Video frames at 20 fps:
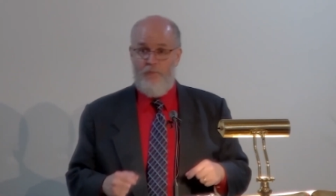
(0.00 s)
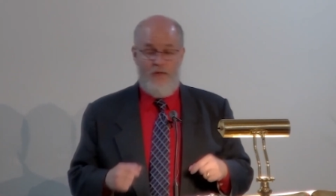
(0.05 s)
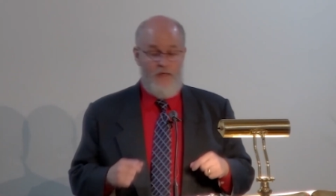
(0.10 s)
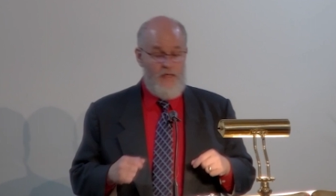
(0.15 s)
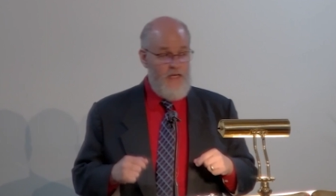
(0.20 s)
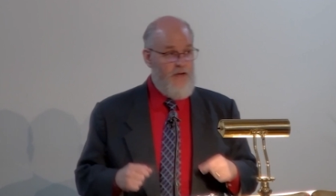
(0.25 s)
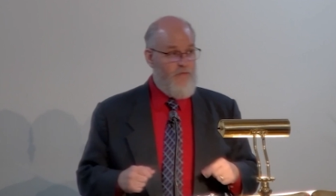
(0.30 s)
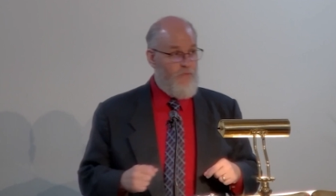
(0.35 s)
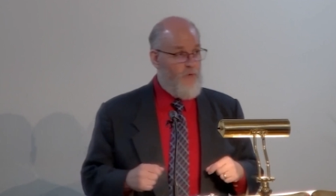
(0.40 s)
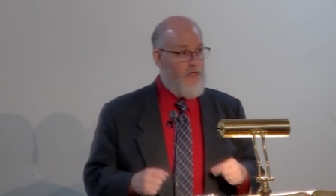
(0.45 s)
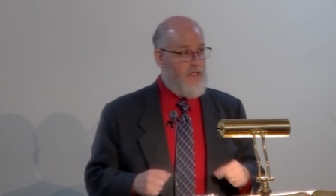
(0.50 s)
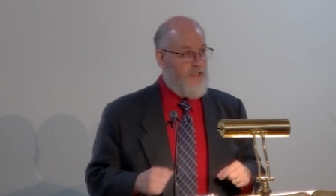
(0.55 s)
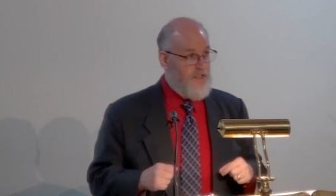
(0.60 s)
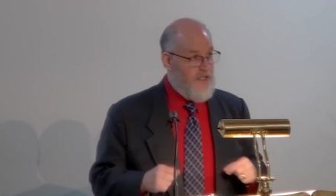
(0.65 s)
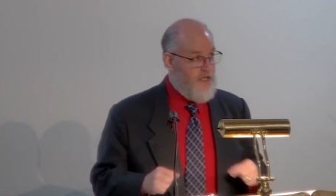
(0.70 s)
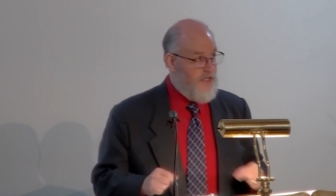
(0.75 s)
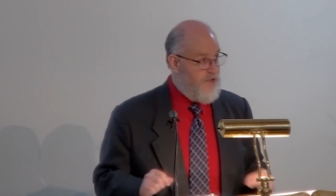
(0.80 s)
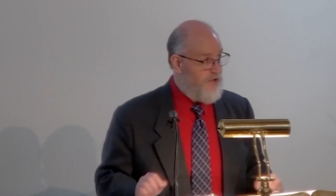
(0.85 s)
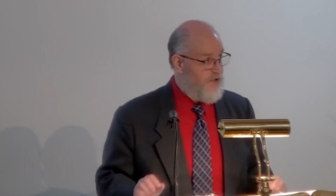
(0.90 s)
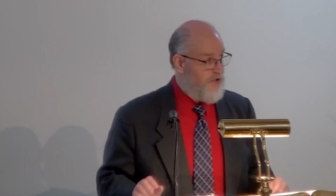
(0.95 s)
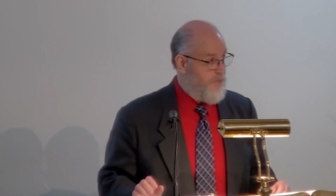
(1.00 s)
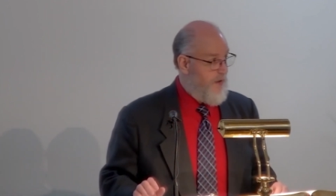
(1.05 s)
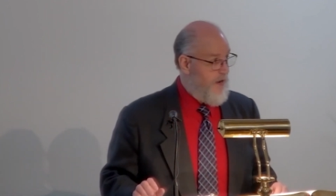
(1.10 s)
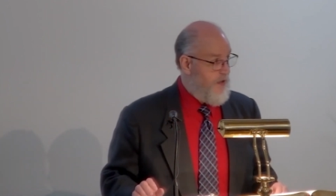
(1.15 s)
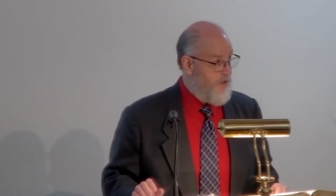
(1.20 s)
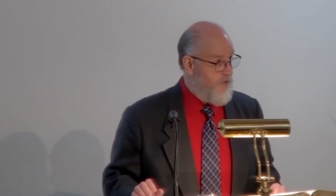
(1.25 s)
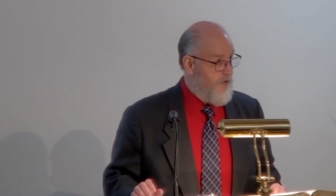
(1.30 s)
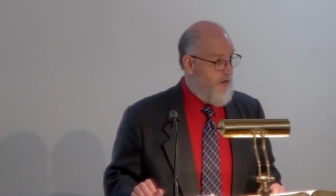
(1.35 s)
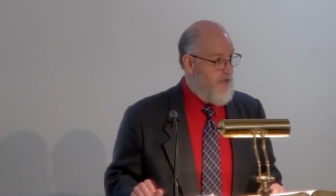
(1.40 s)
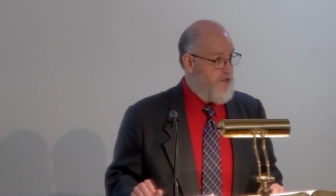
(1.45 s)
and believe what it teaches
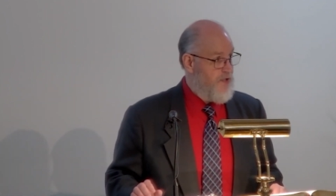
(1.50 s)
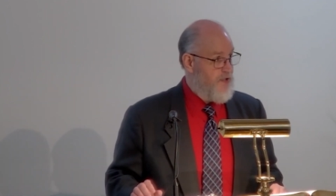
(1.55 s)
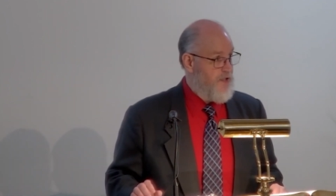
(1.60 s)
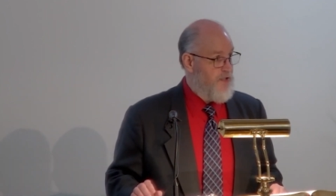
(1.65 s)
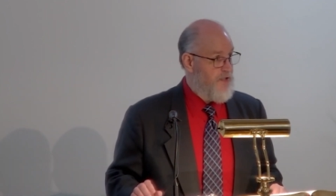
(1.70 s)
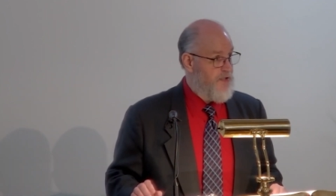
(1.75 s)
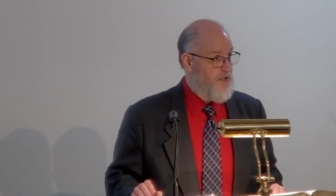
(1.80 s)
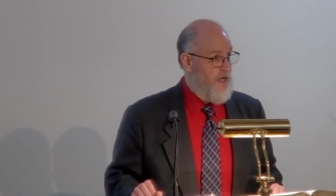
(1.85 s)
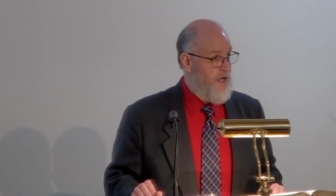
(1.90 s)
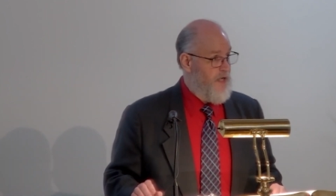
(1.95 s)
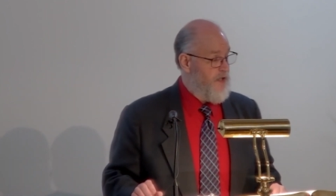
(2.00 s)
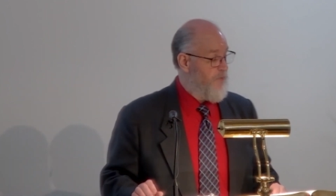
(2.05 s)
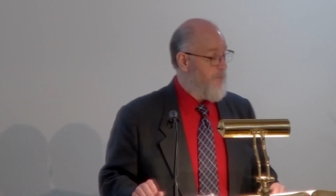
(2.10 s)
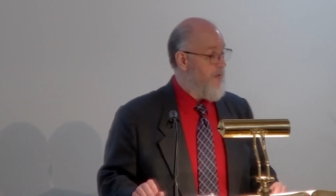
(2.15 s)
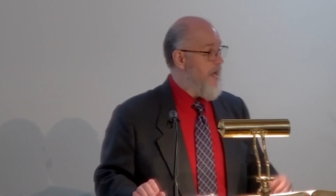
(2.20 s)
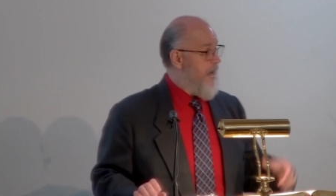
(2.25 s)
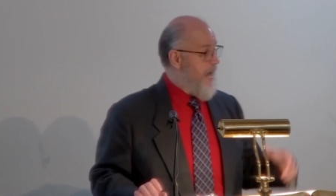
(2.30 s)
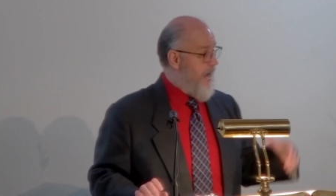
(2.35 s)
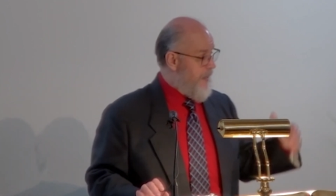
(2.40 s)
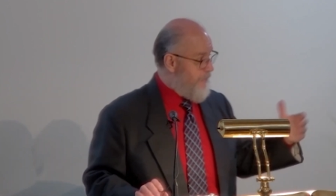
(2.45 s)
about Christ and His kingdom,